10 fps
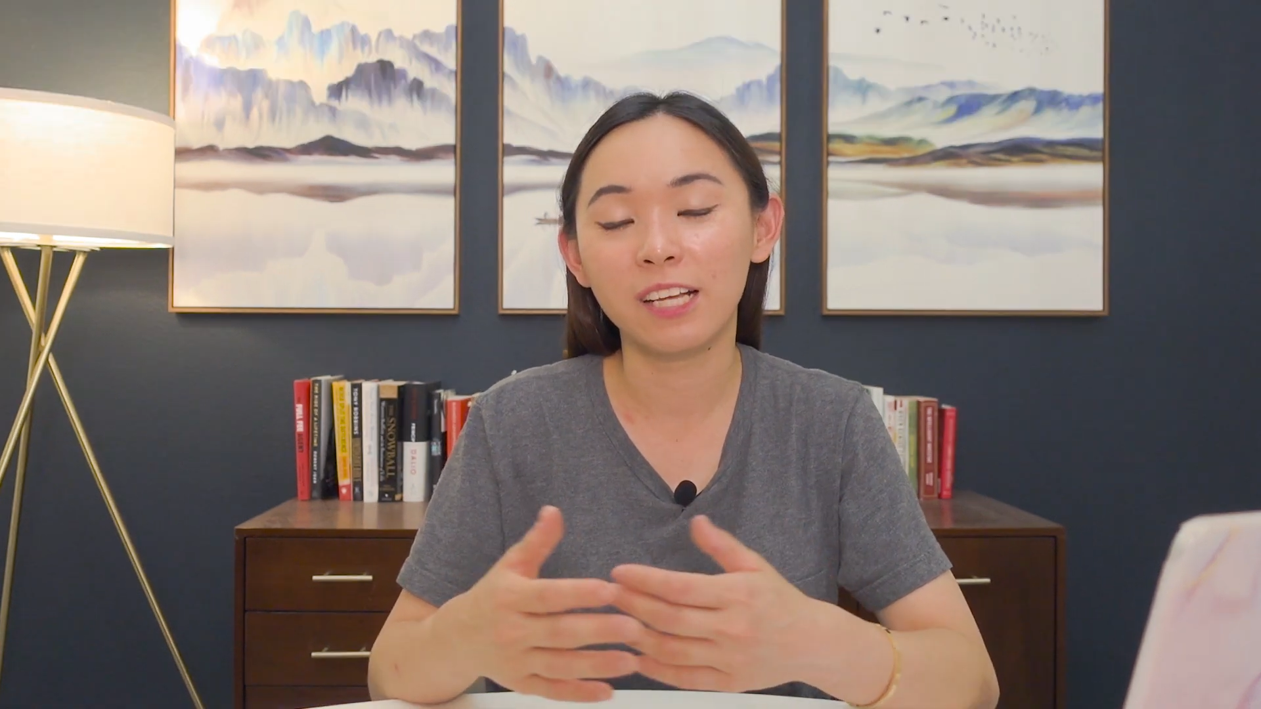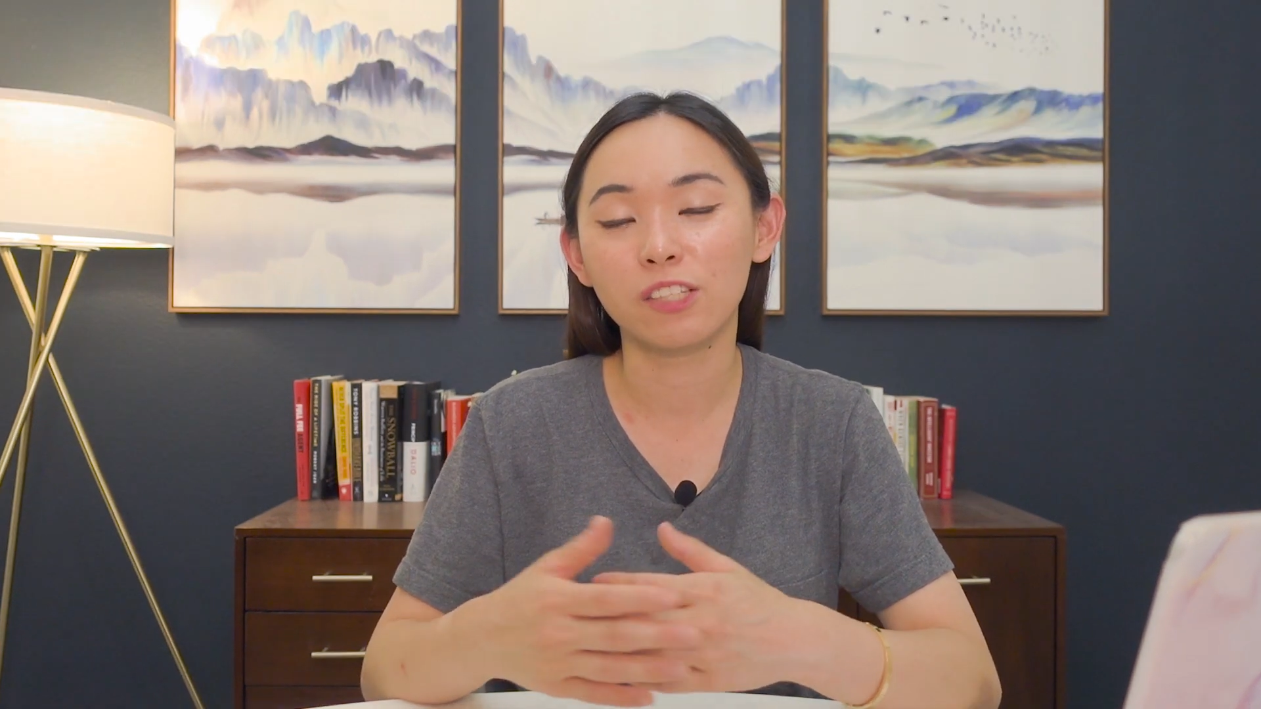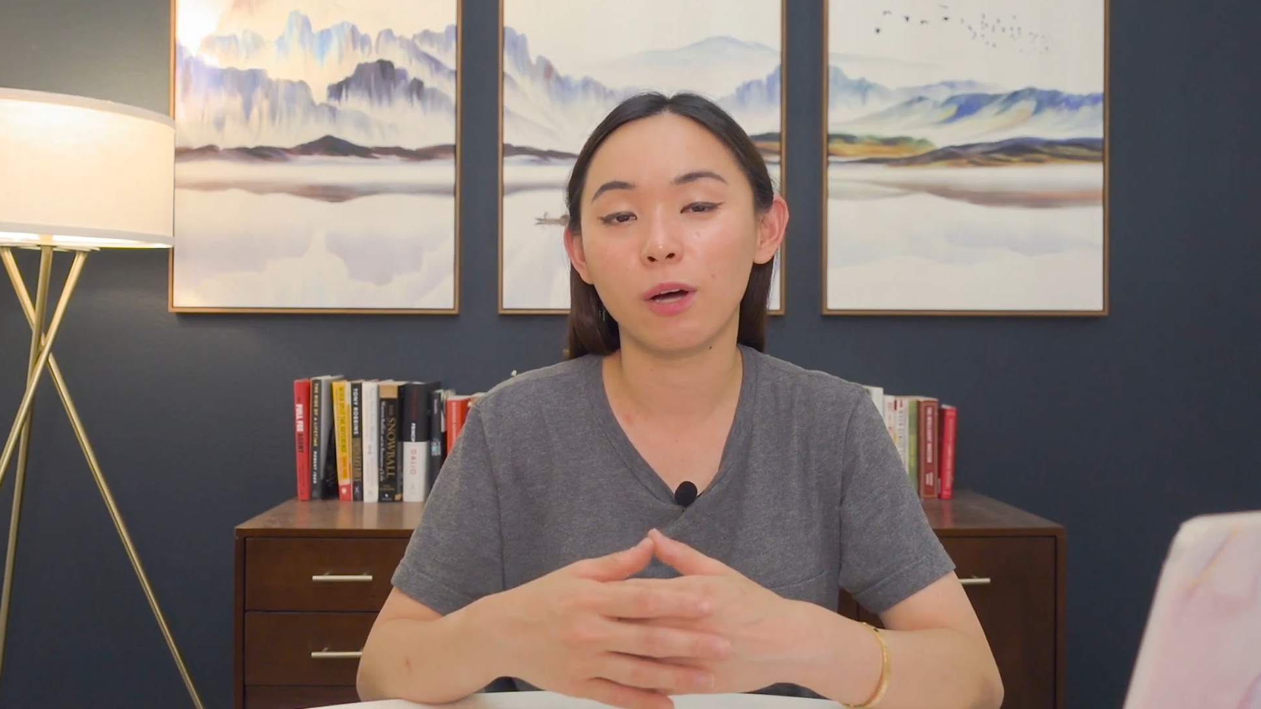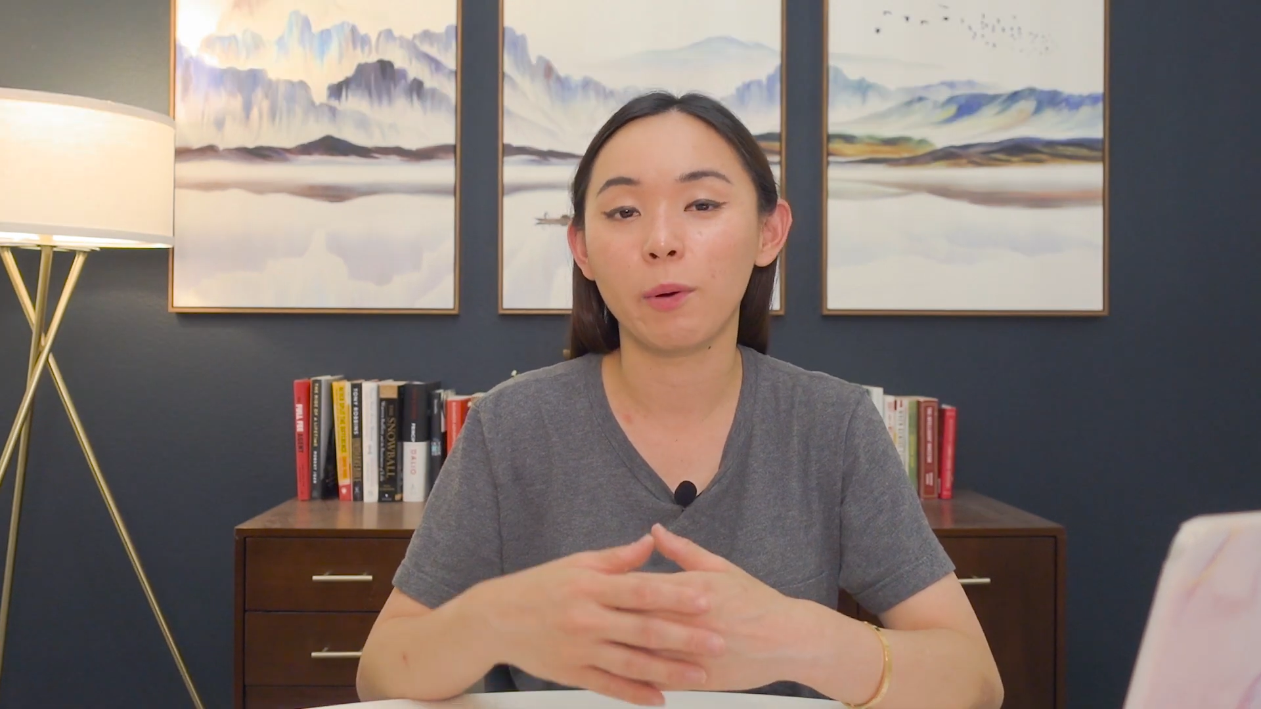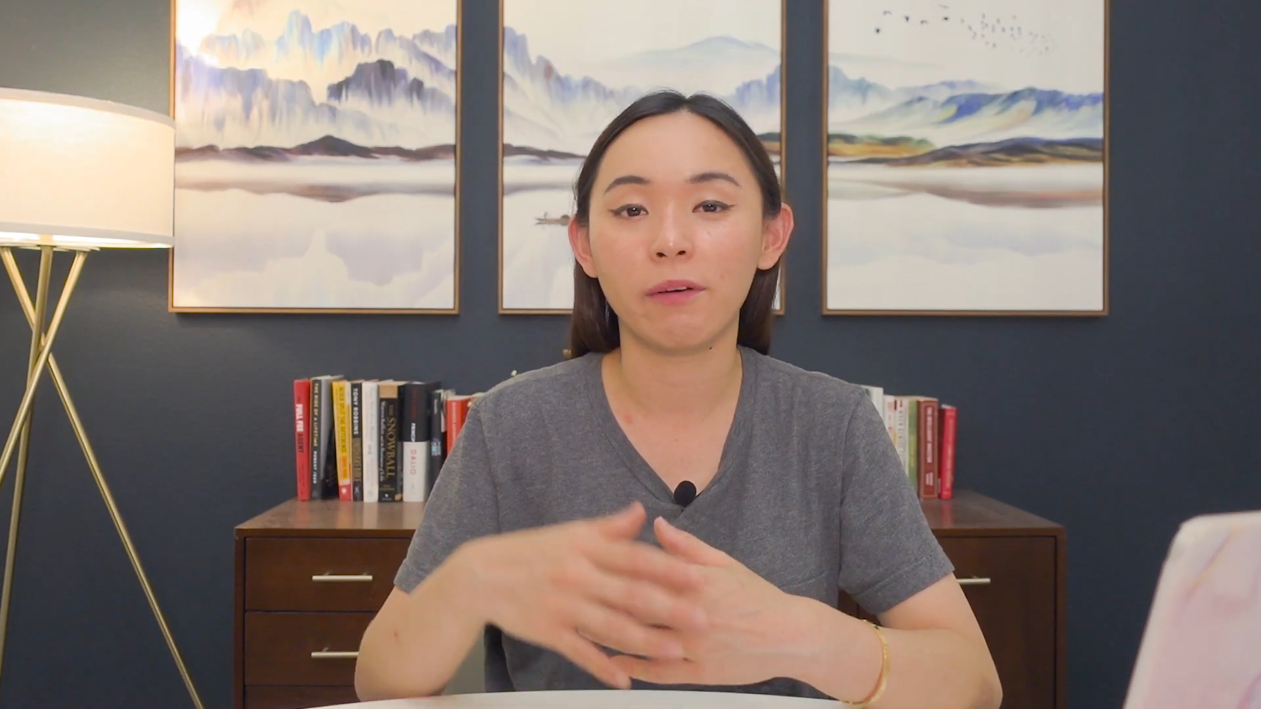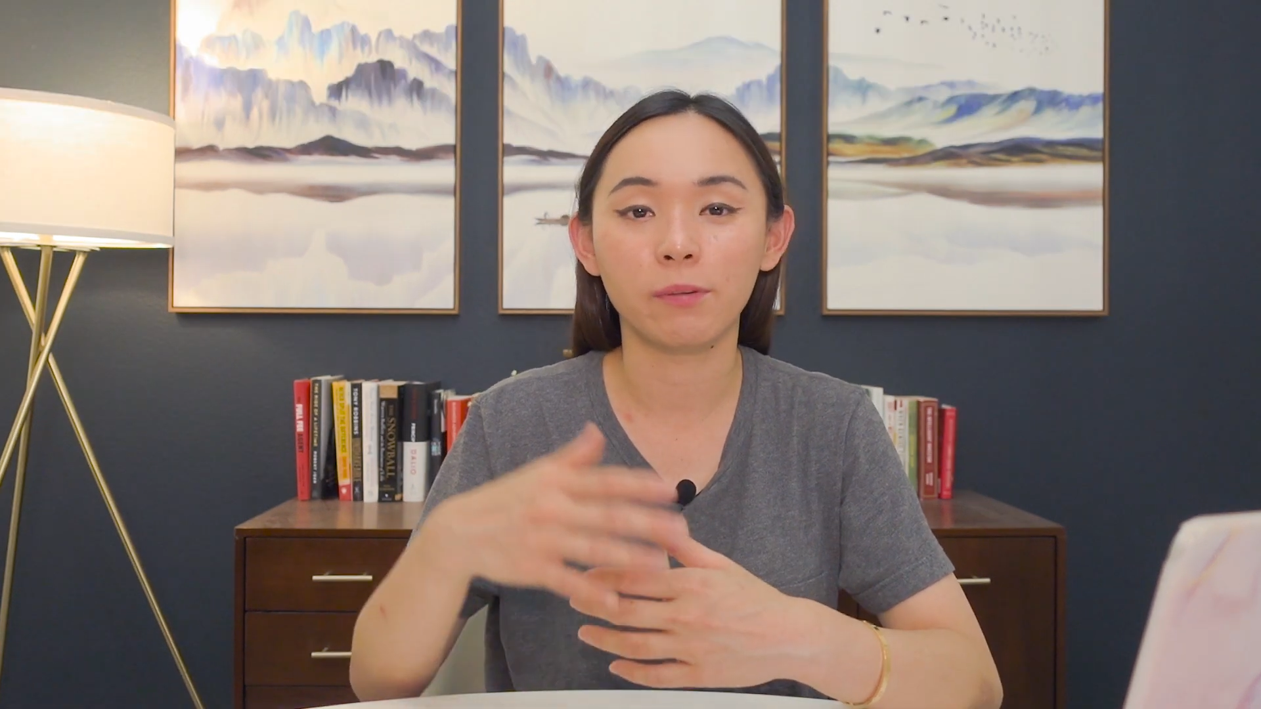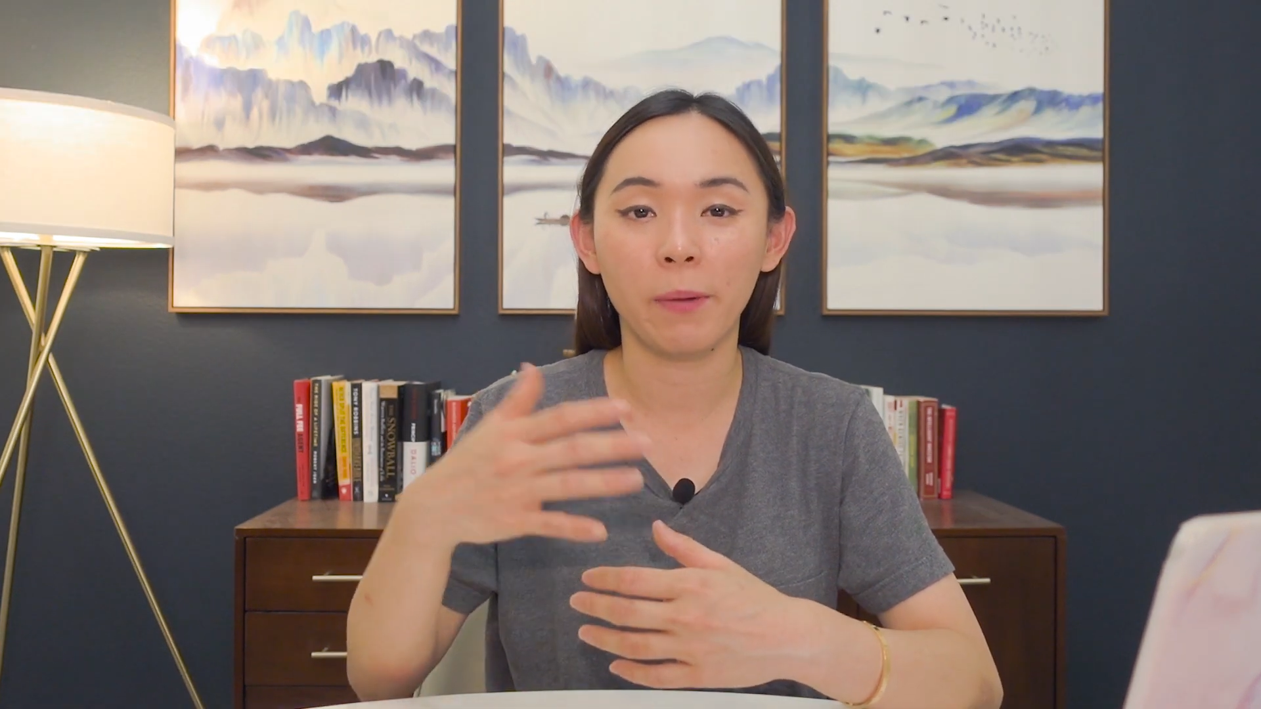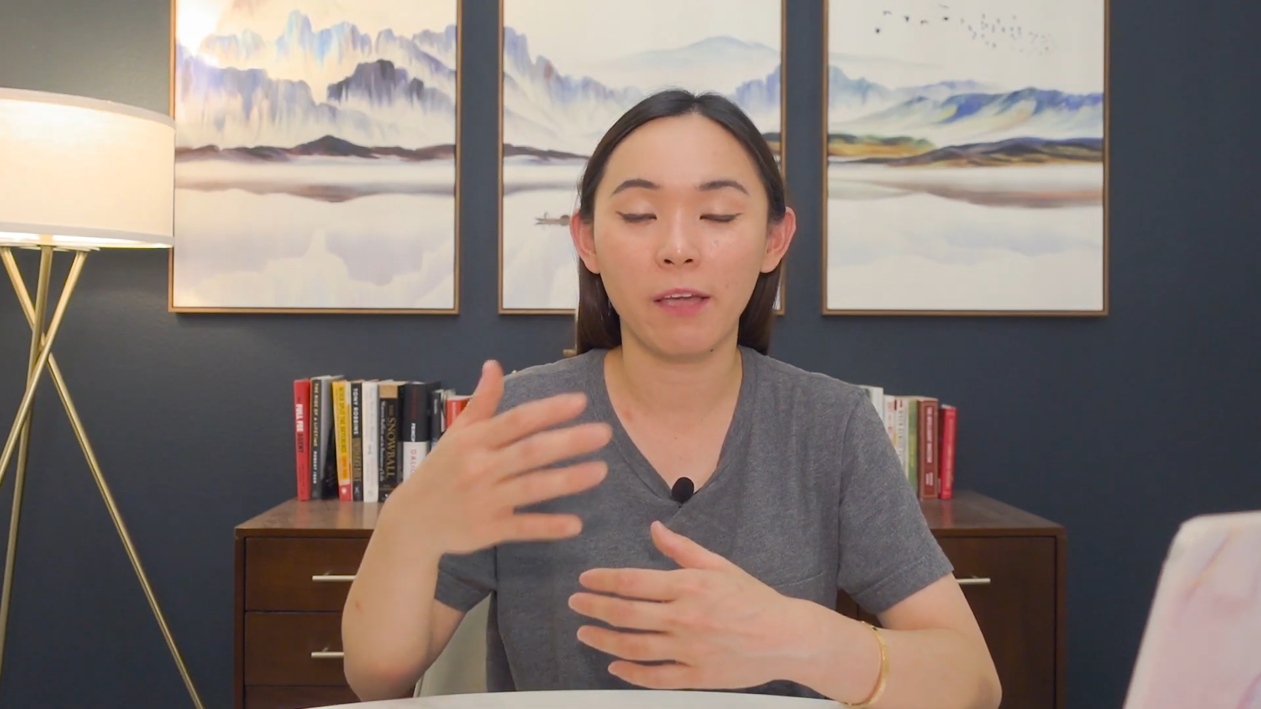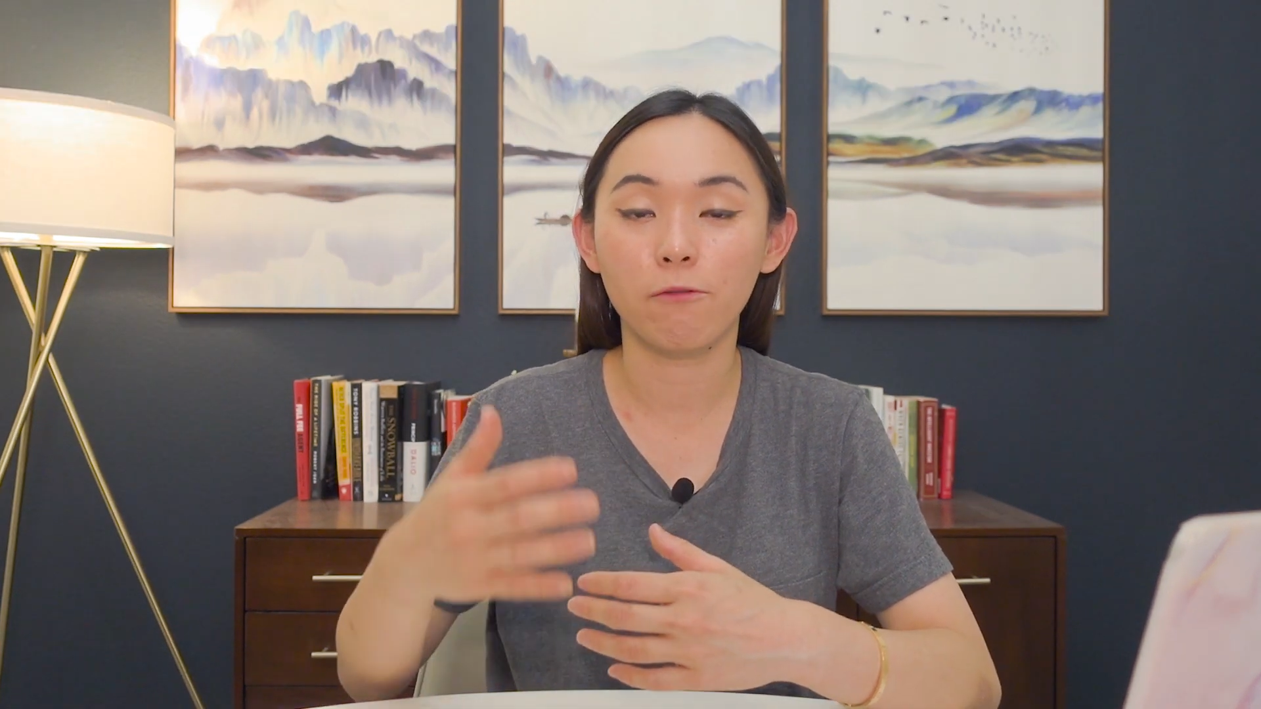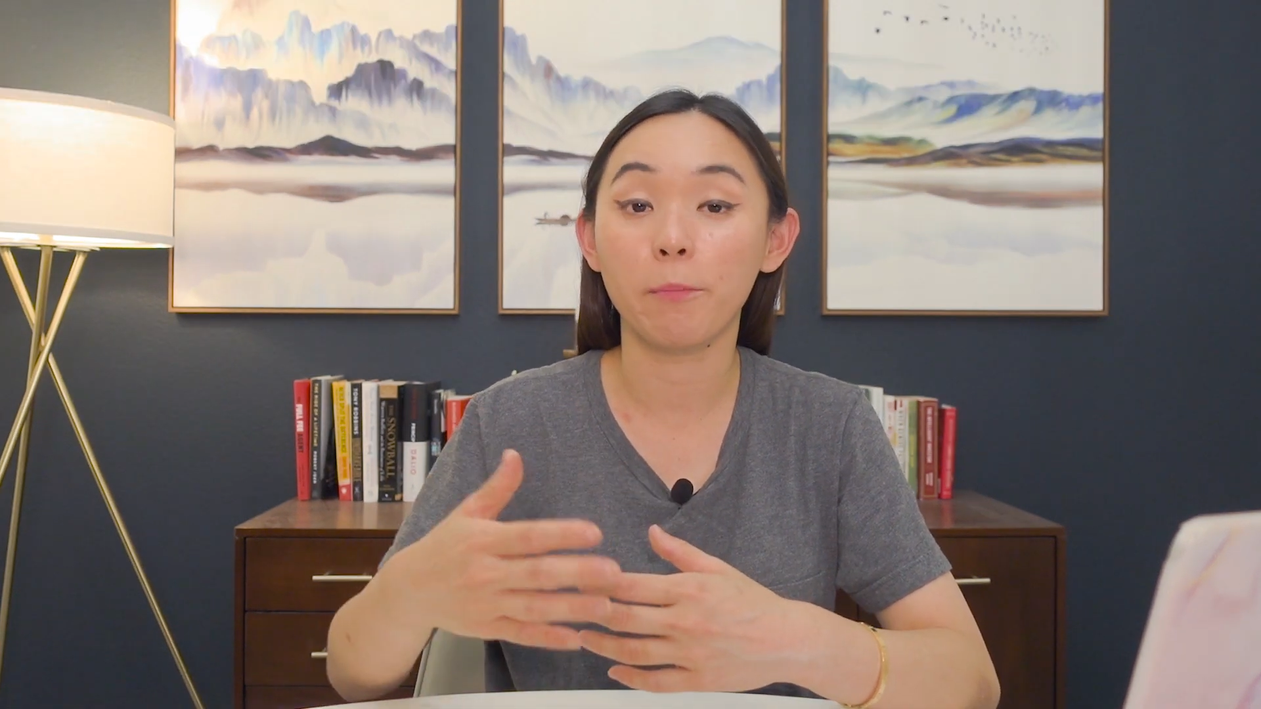so I will have to
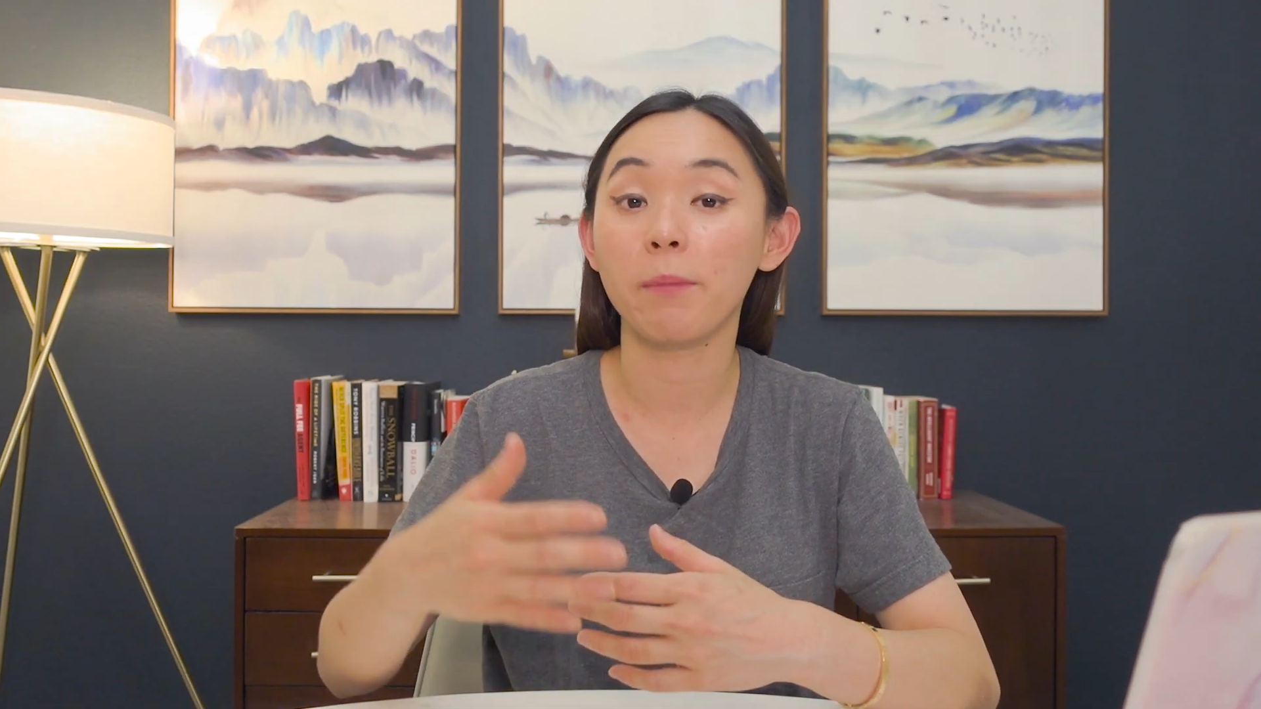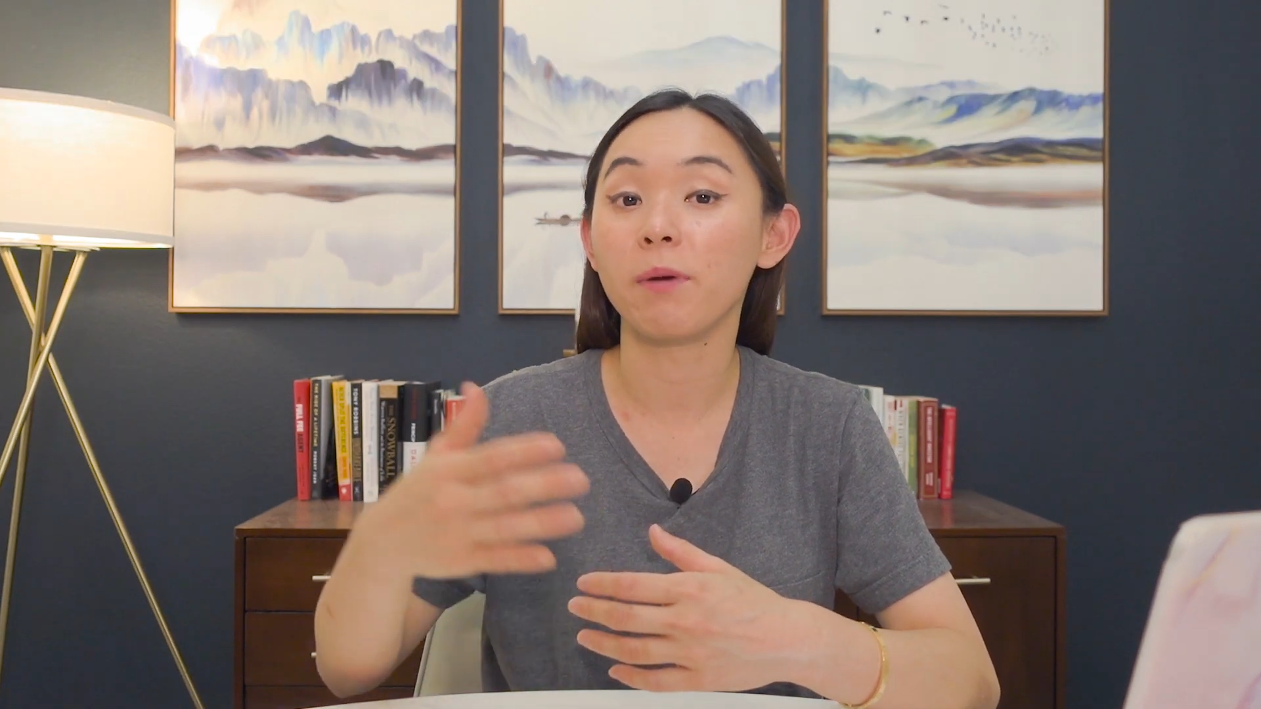pay for my